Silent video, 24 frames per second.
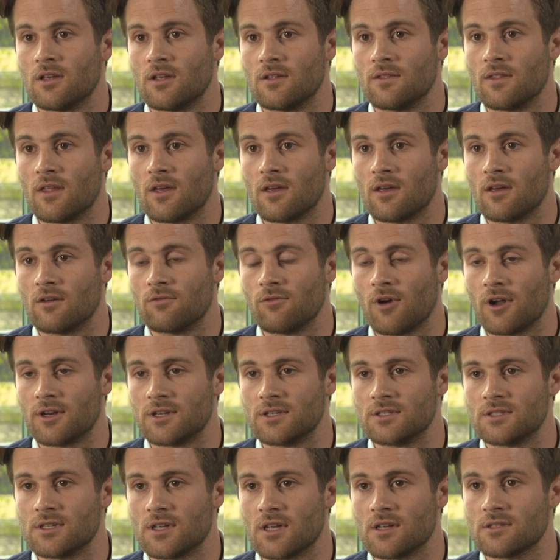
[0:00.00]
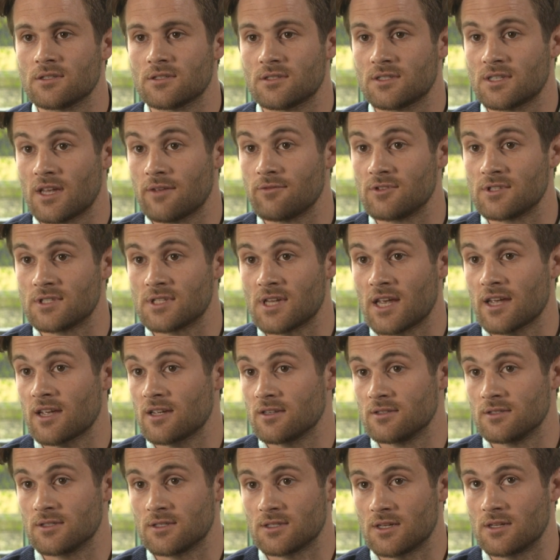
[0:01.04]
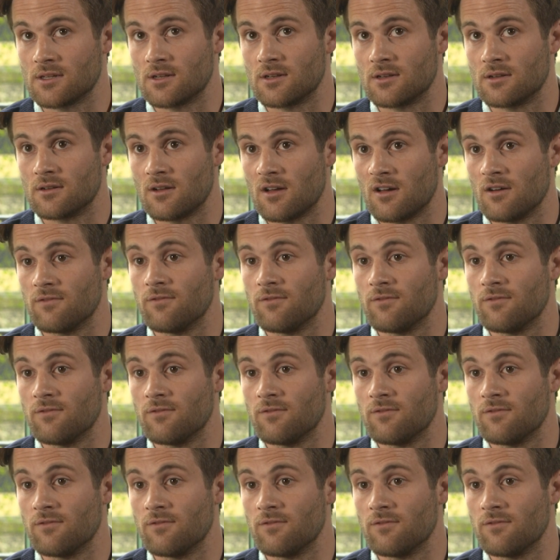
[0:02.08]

in their running test, seven seconds in